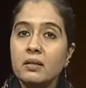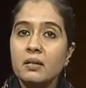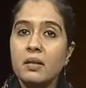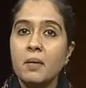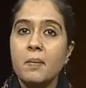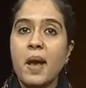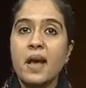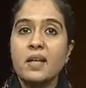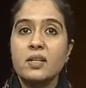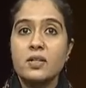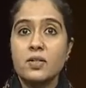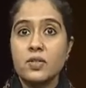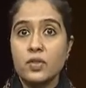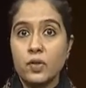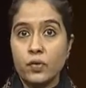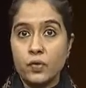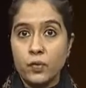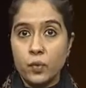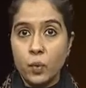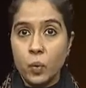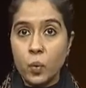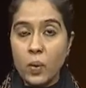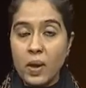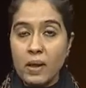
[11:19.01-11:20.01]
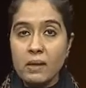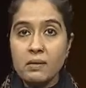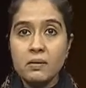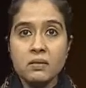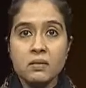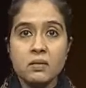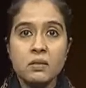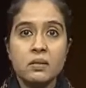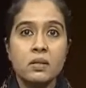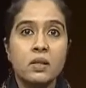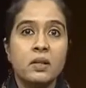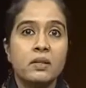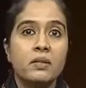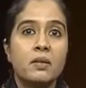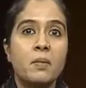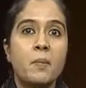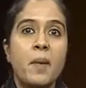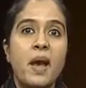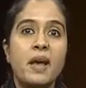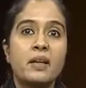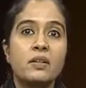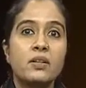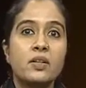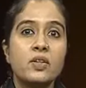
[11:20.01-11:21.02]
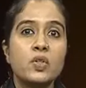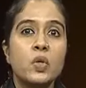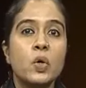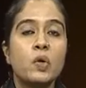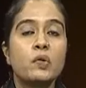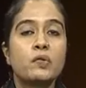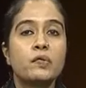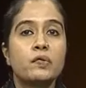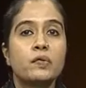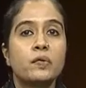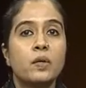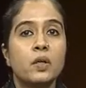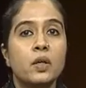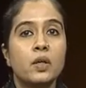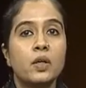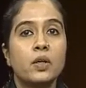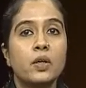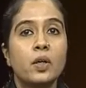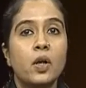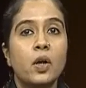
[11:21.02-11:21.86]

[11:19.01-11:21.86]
the matters of wealth the matters of uh,